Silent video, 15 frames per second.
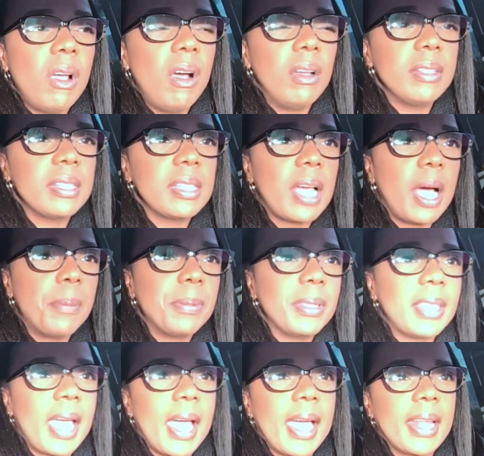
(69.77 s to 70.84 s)
On top of
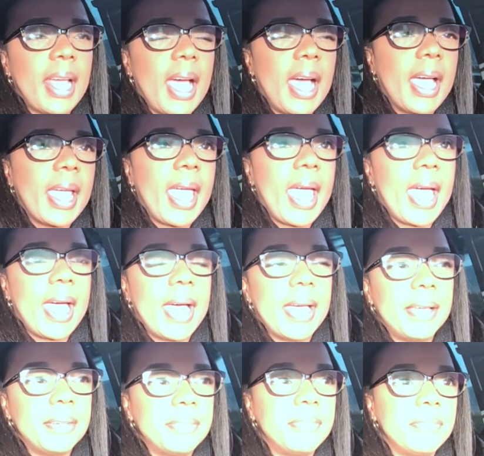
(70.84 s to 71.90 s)
that, I
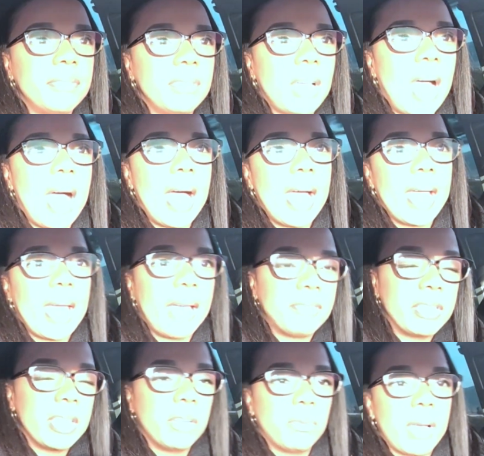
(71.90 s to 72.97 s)
have I have to
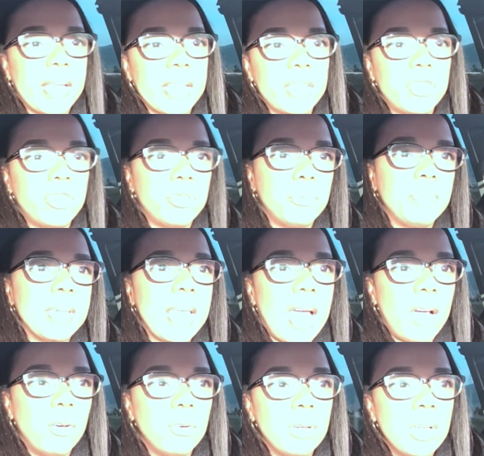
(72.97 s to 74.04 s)
get ready to be
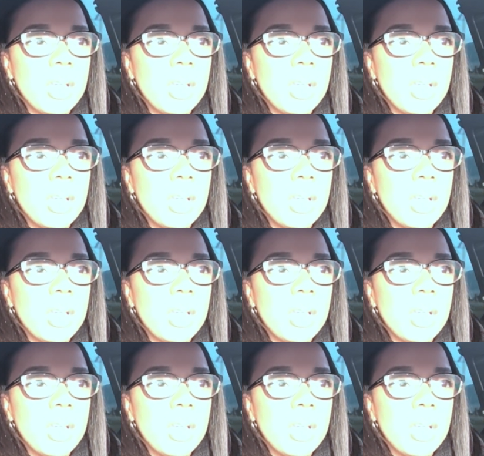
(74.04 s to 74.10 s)
out